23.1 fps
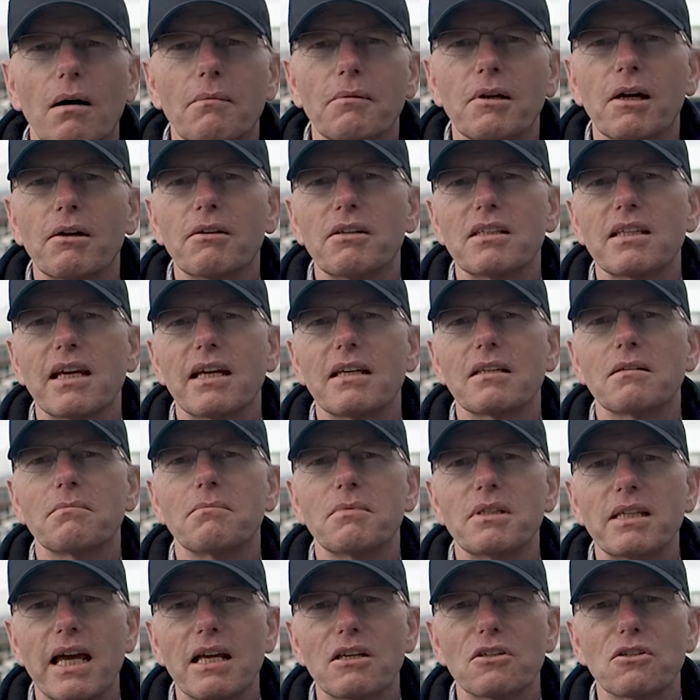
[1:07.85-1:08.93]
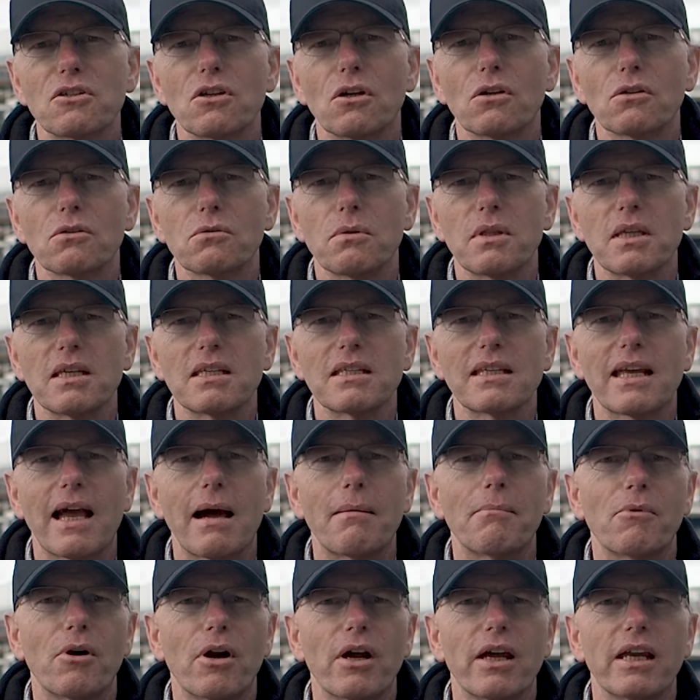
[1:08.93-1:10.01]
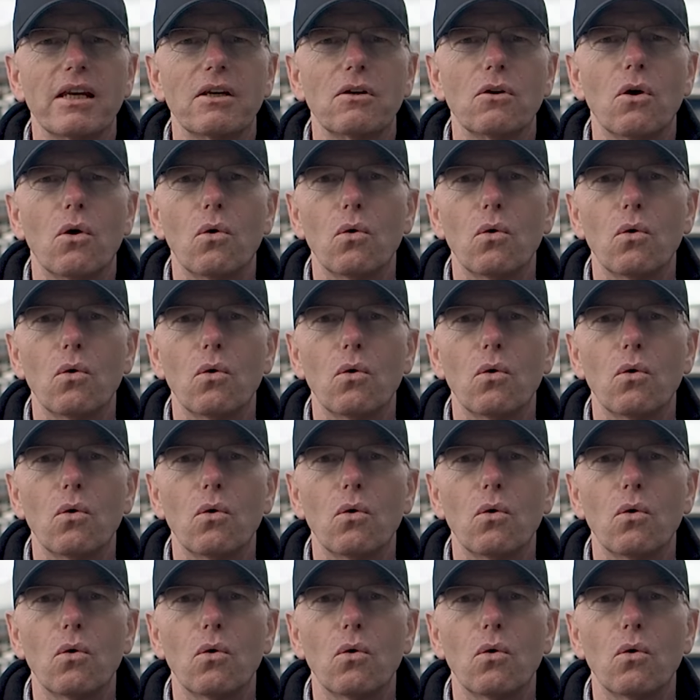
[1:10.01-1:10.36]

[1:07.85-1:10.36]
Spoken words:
I'm going to take some test shots with this camera in